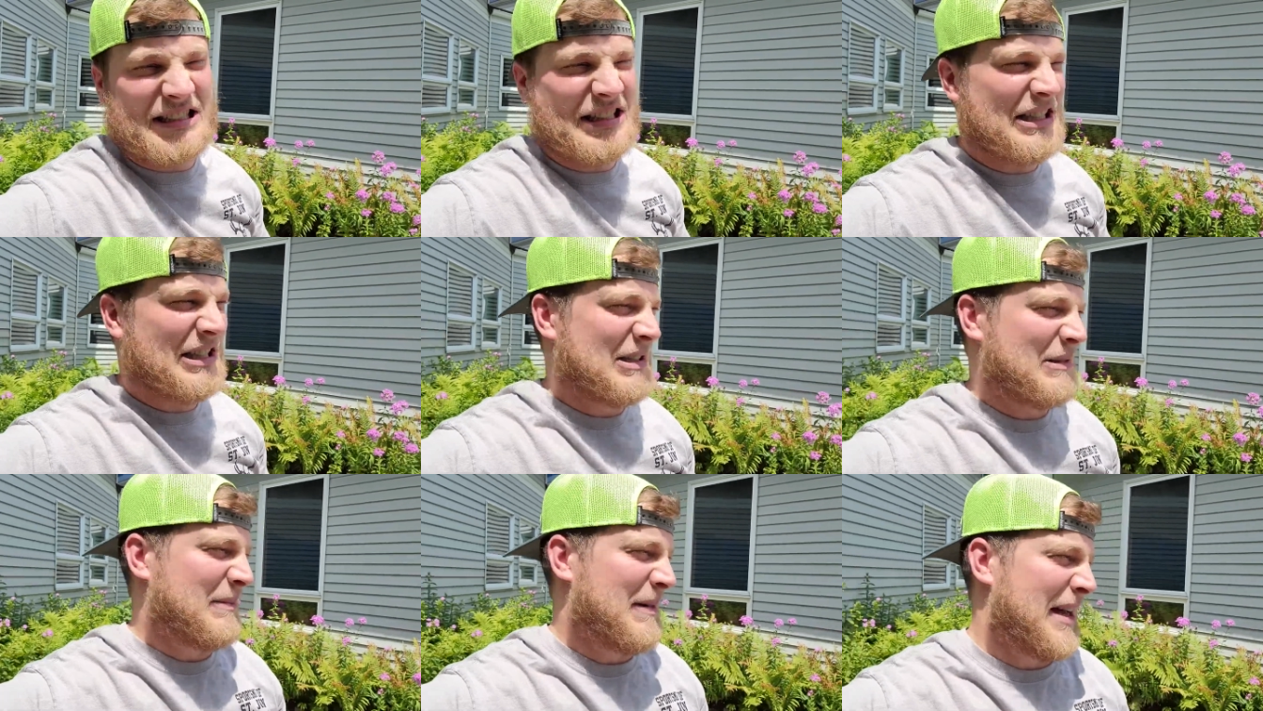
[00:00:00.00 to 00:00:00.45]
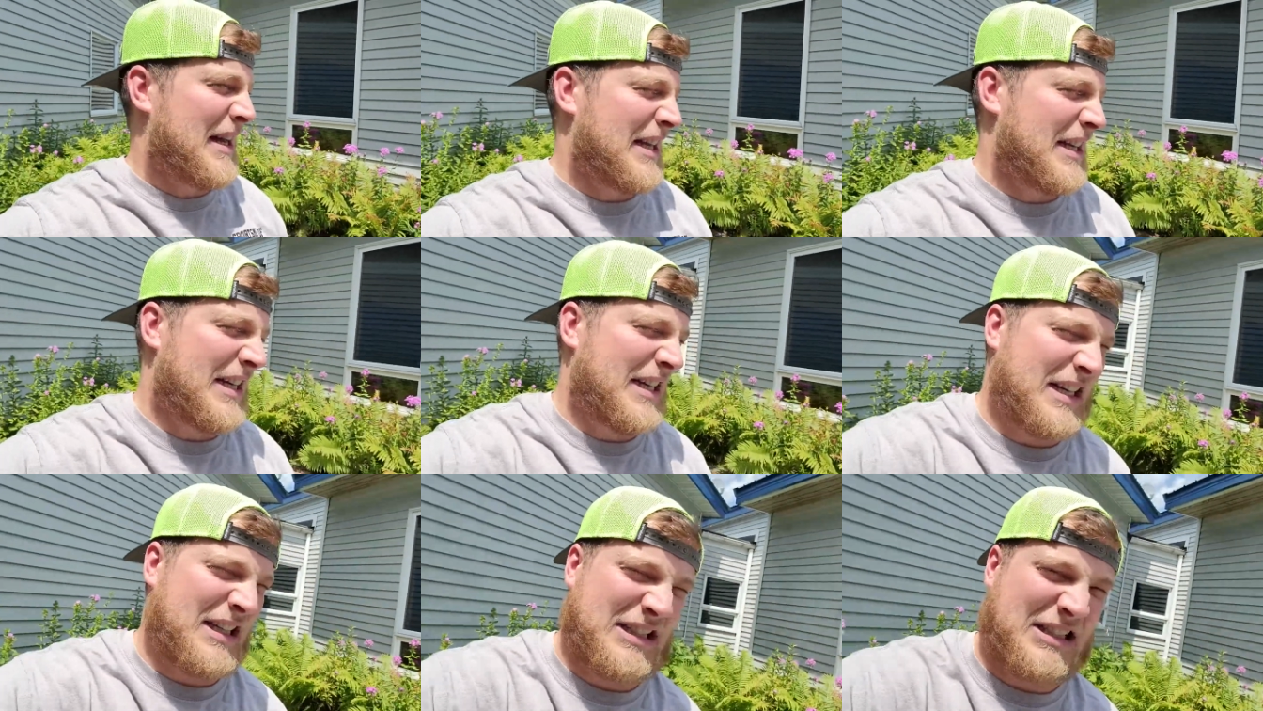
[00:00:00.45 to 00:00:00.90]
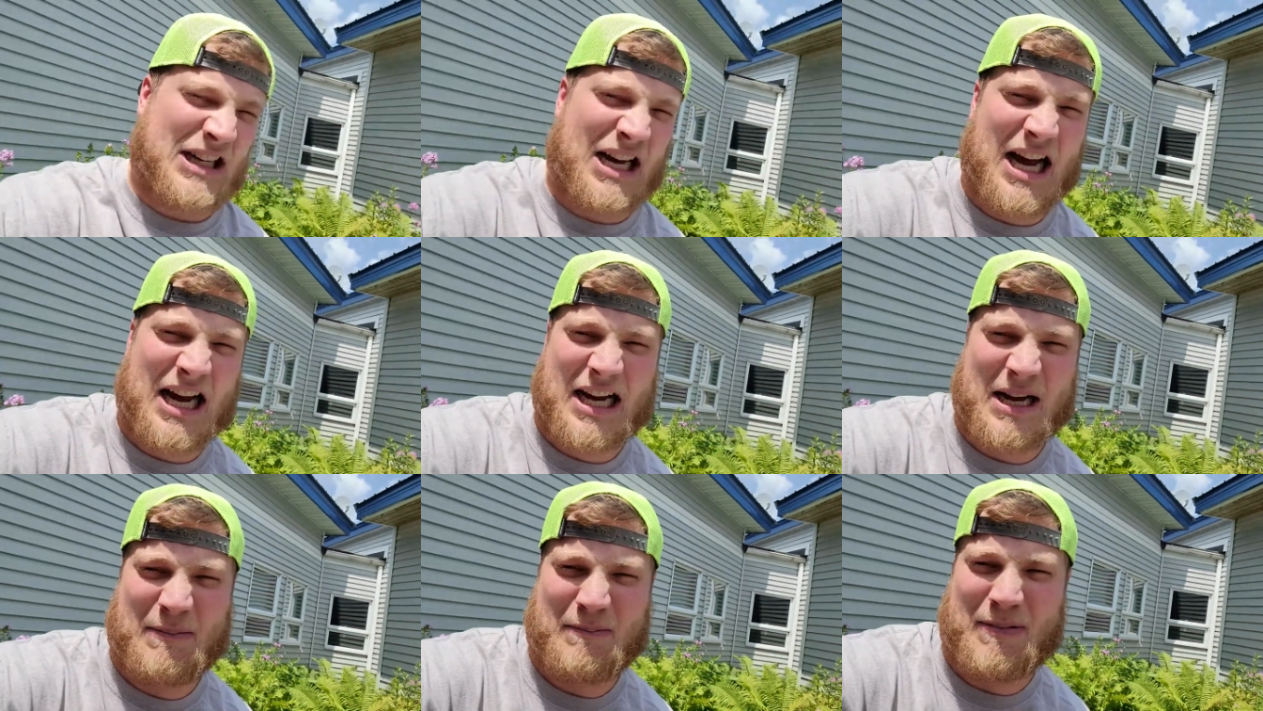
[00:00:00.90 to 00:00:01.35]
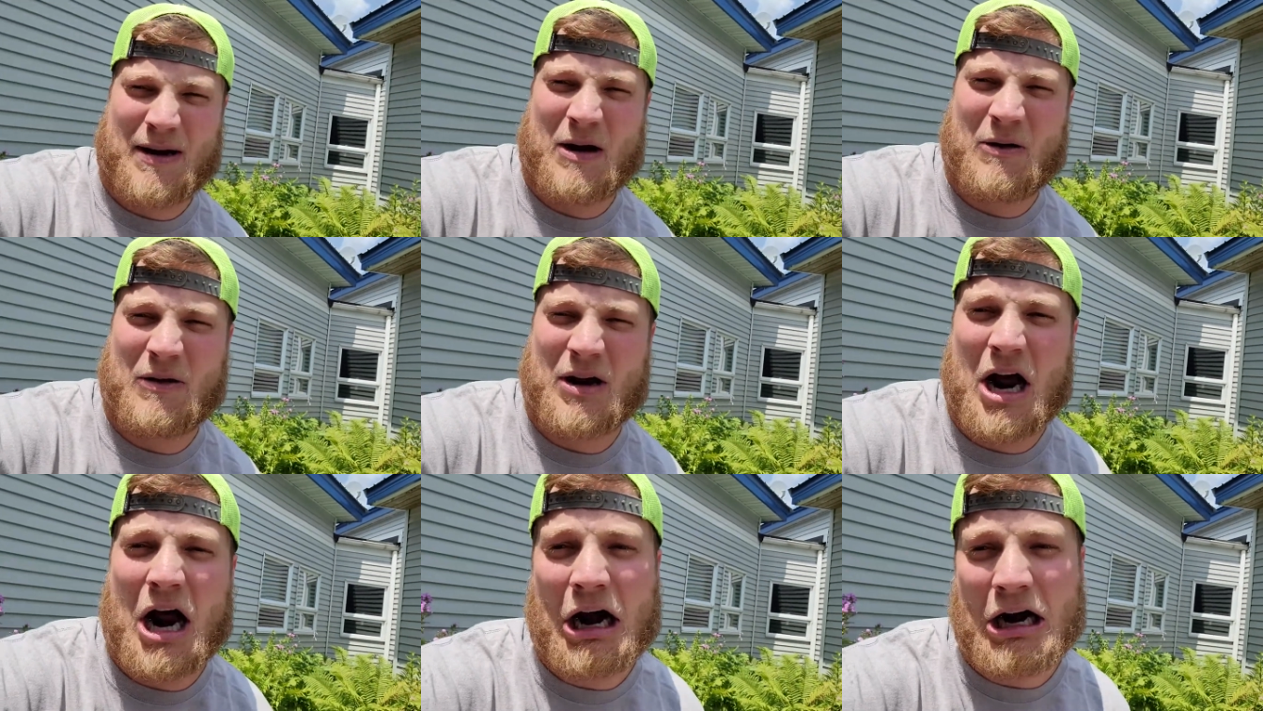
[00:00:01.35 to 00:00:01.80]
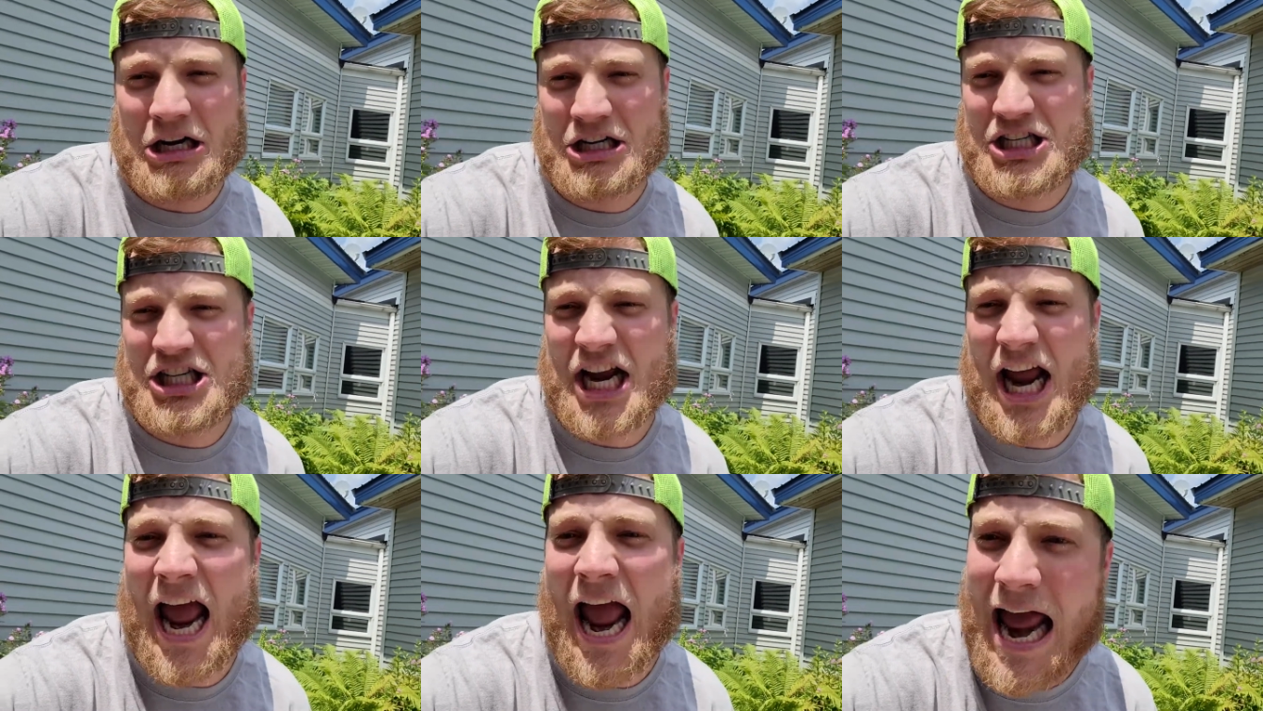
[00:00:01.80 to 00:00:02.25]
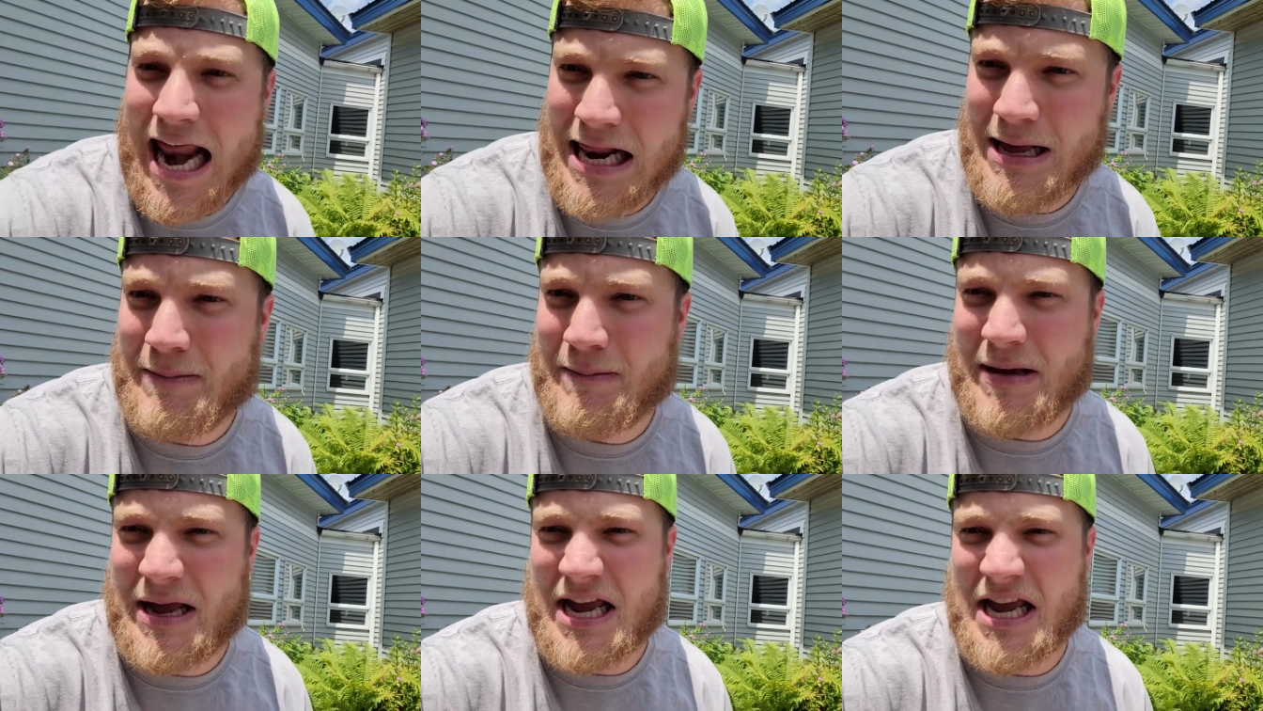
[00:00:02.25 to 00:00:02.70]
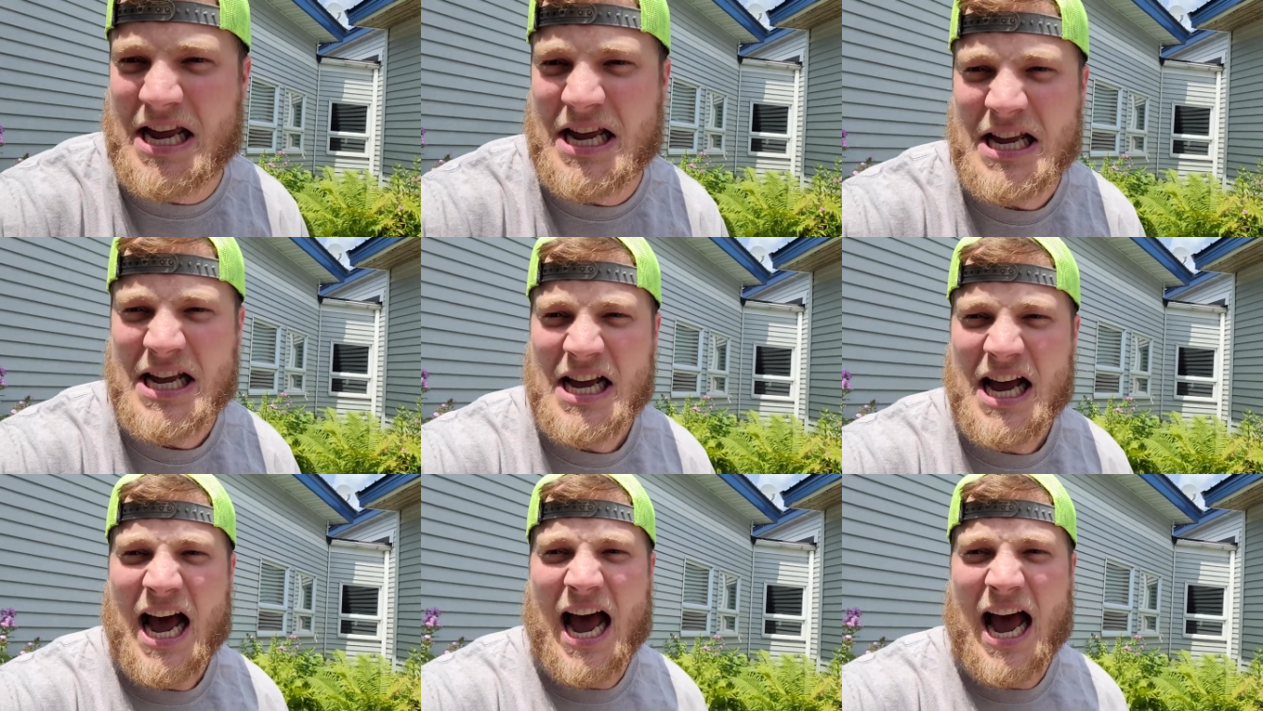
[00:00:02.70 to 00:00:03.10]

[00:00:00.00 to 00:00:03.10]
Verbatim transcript: Oh my goodness. Talk about arch enemy.